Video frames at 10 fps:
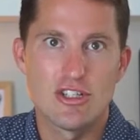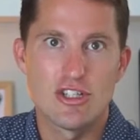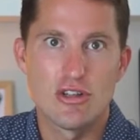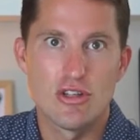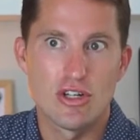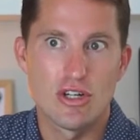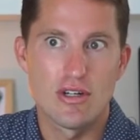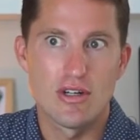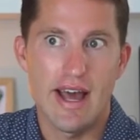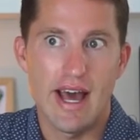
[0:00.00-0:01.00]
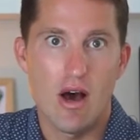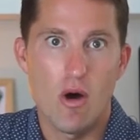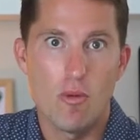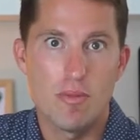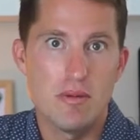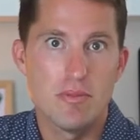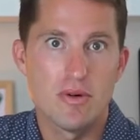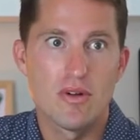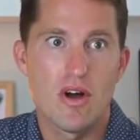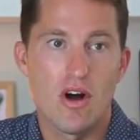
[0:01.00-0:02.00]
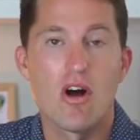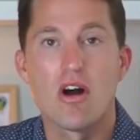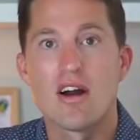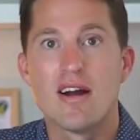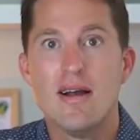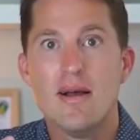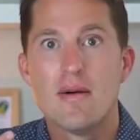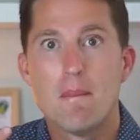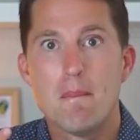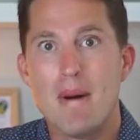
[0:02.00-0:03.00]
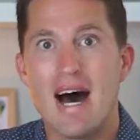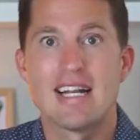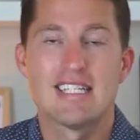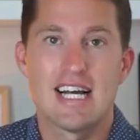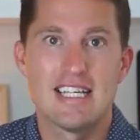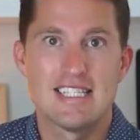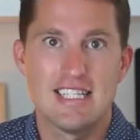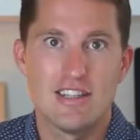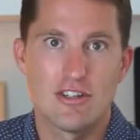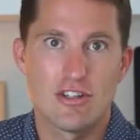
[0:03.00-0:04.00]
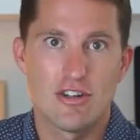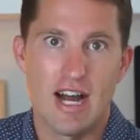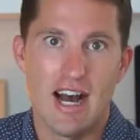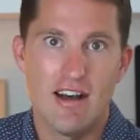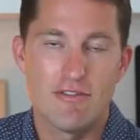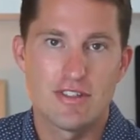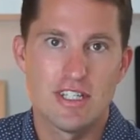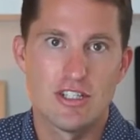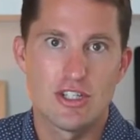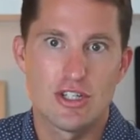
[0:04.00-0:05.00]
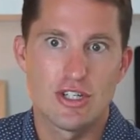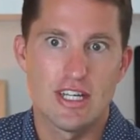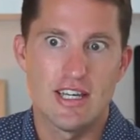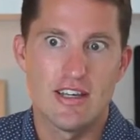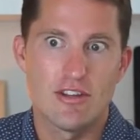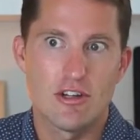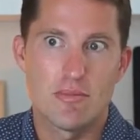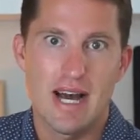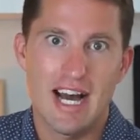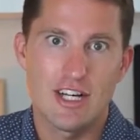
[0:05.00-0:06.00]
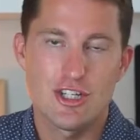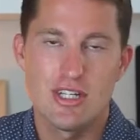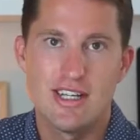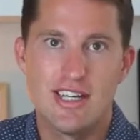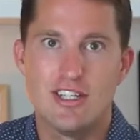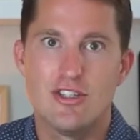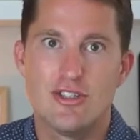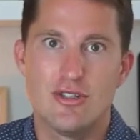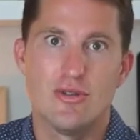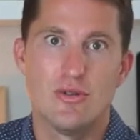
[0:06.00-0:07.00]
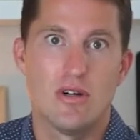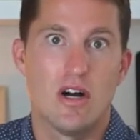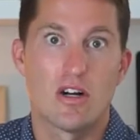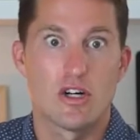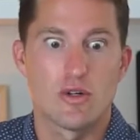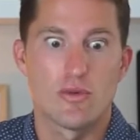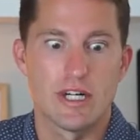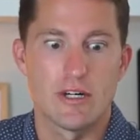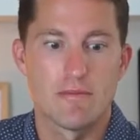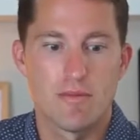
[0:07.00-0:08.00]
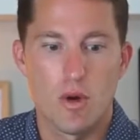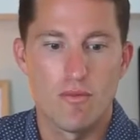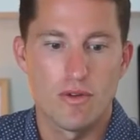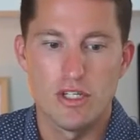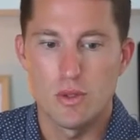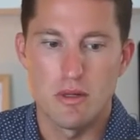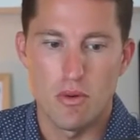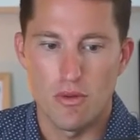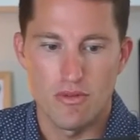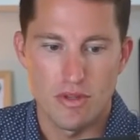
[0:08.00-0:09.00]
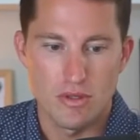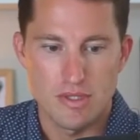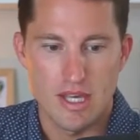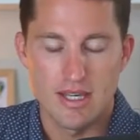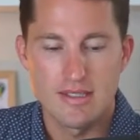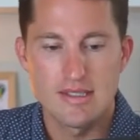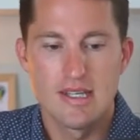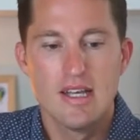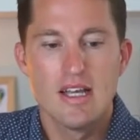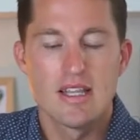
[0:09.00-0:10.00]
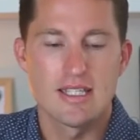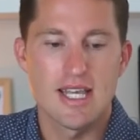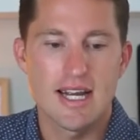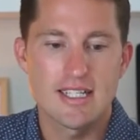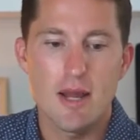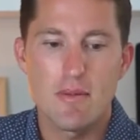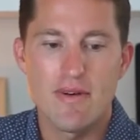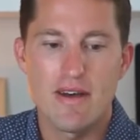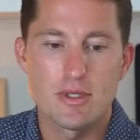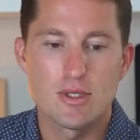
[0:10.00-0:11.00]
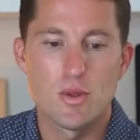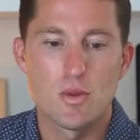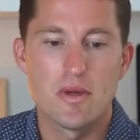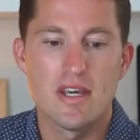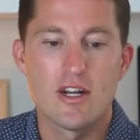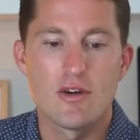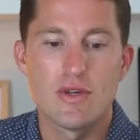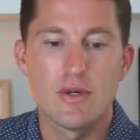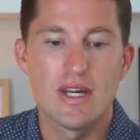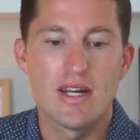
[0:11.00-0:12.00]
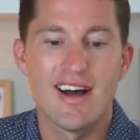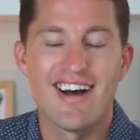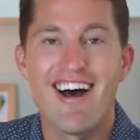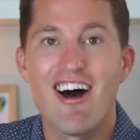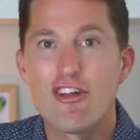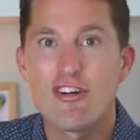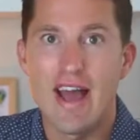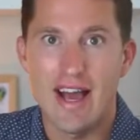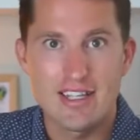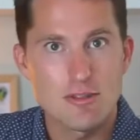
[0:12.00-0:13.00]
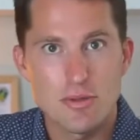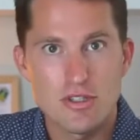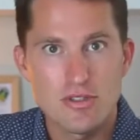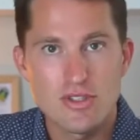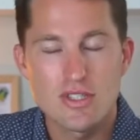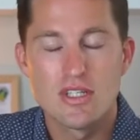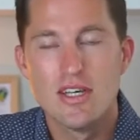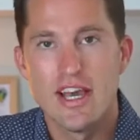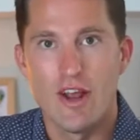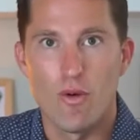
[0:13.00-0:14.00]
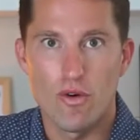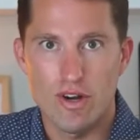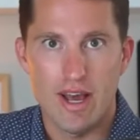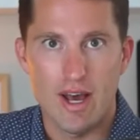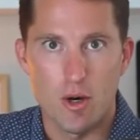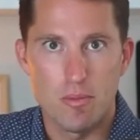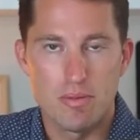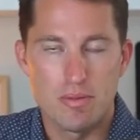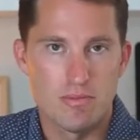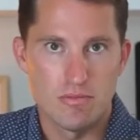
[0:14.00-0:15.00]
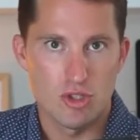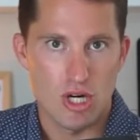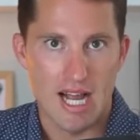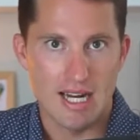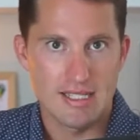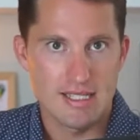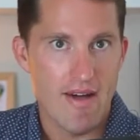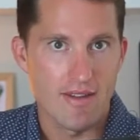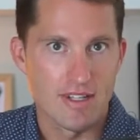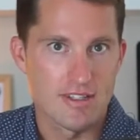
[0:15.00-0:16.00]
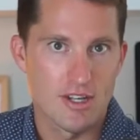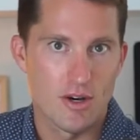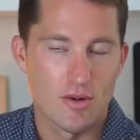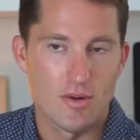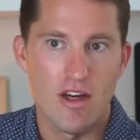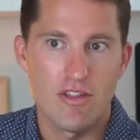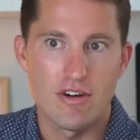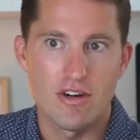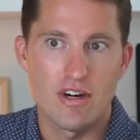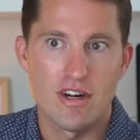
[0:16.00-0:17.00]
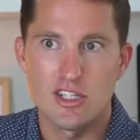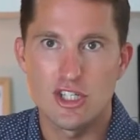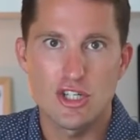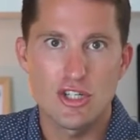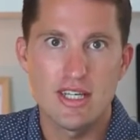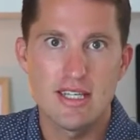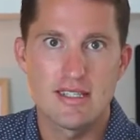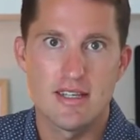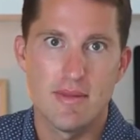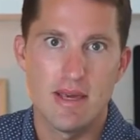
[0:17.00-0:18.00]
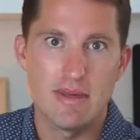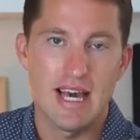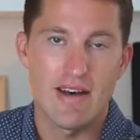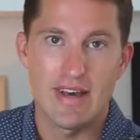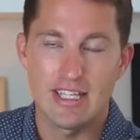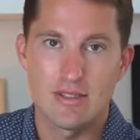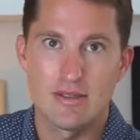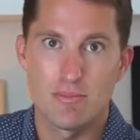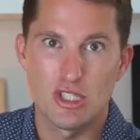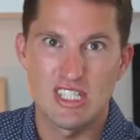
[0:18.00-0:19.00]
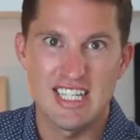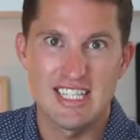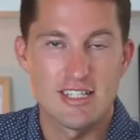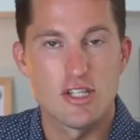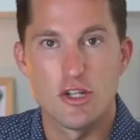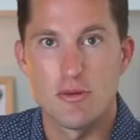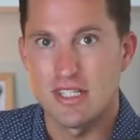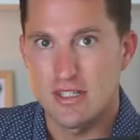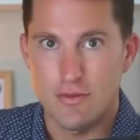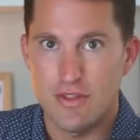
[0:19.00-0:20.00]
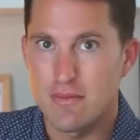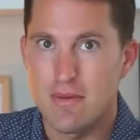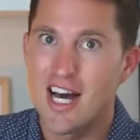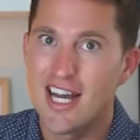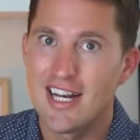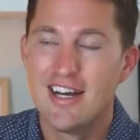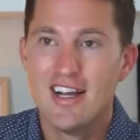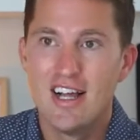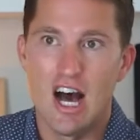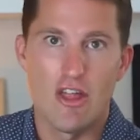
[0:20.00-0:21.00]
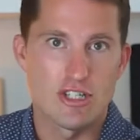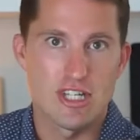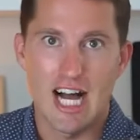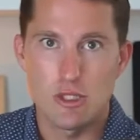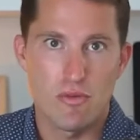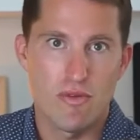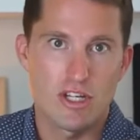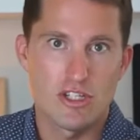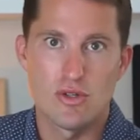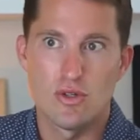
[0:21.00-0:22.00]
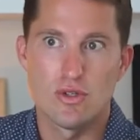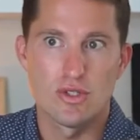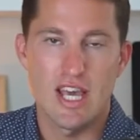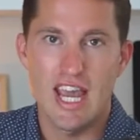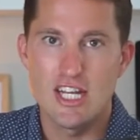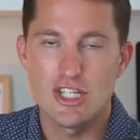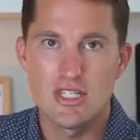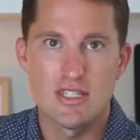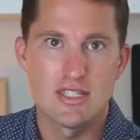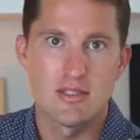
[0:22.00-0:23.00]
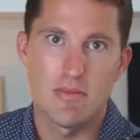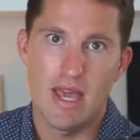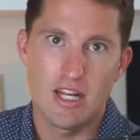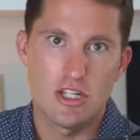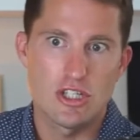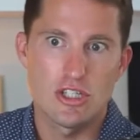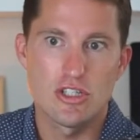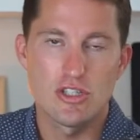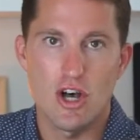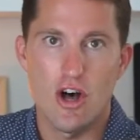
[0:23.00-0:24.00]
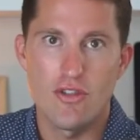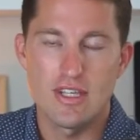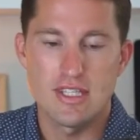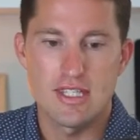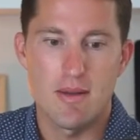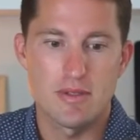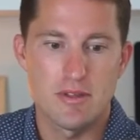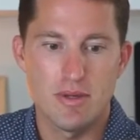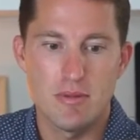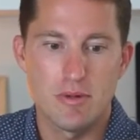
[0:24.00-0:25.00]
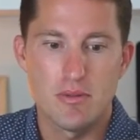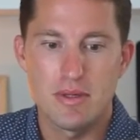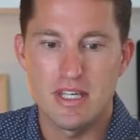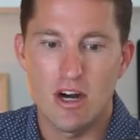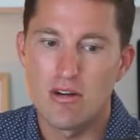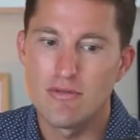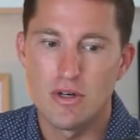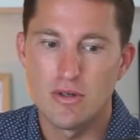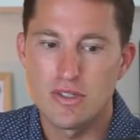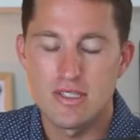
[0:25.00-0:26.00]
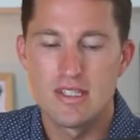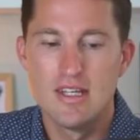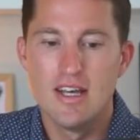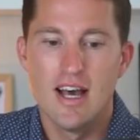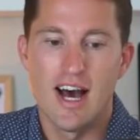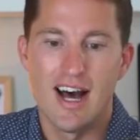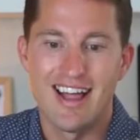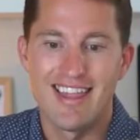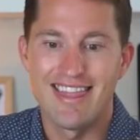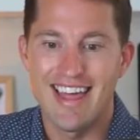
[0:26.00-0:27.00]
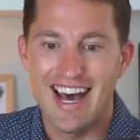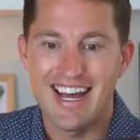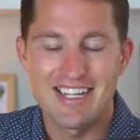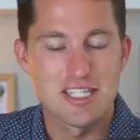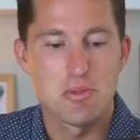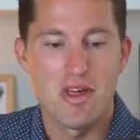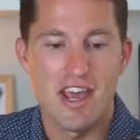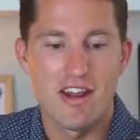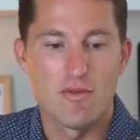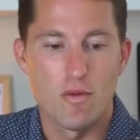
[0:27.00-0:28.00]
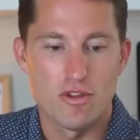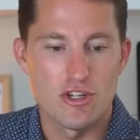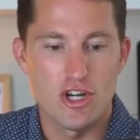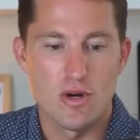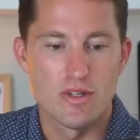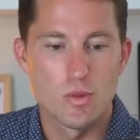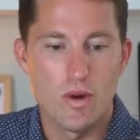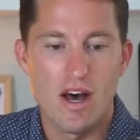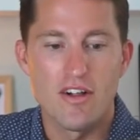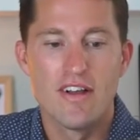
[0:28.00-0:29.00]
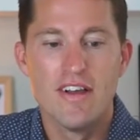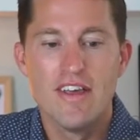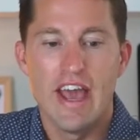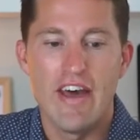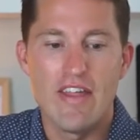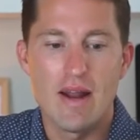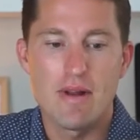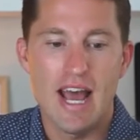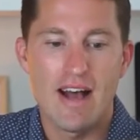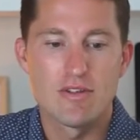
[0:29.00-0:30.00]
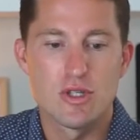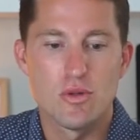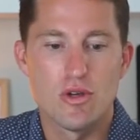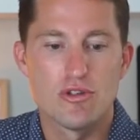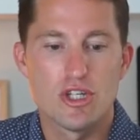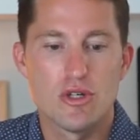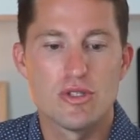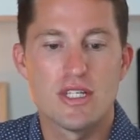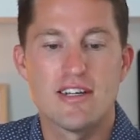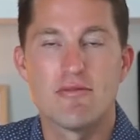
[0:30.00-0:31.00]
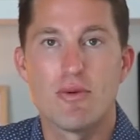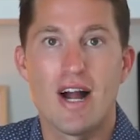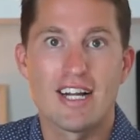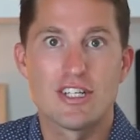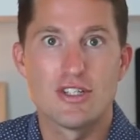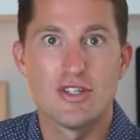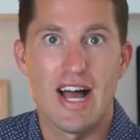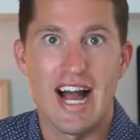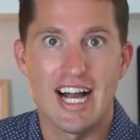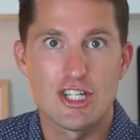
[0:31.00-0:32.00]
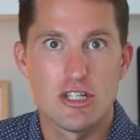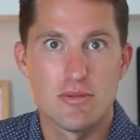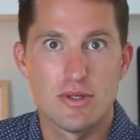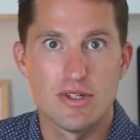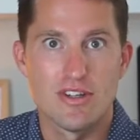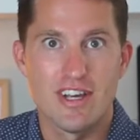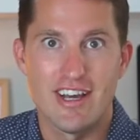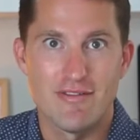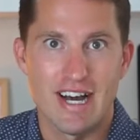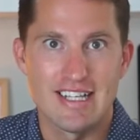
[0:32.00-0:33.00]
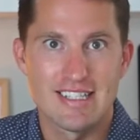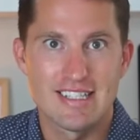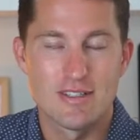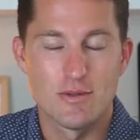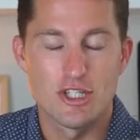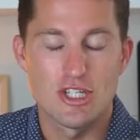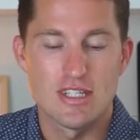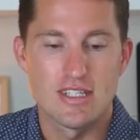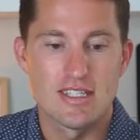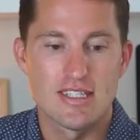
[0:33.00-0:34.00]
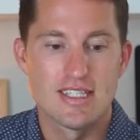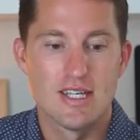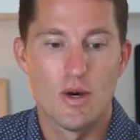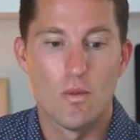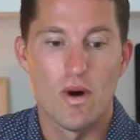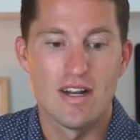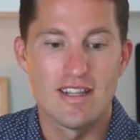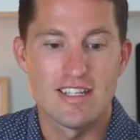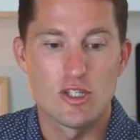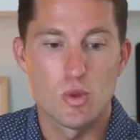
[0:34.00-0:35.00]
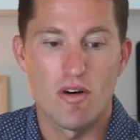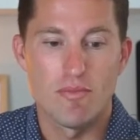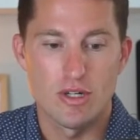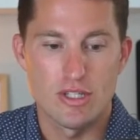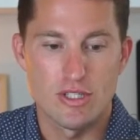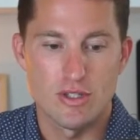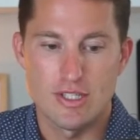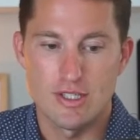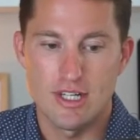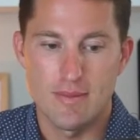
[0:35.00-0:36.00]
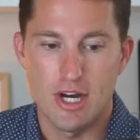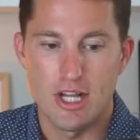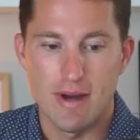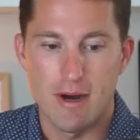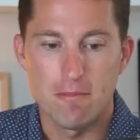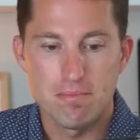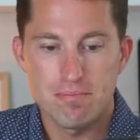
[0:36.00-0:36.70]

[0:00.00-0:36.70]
to learn how people are monetizing their craft and turning their passion into a career, hopefully doing both of those things. The second type of episode will be interviewing other experts in order to help drag talent. So other attorneys that maybe have expertise that's a little bit different than mine, other tax professionals, agents, managers, all these types of people, PR folks, that is planned for the show as well. And then I'm going to have solo shows to give practical, actionable advice, which is what this 12-part series is going to be all about.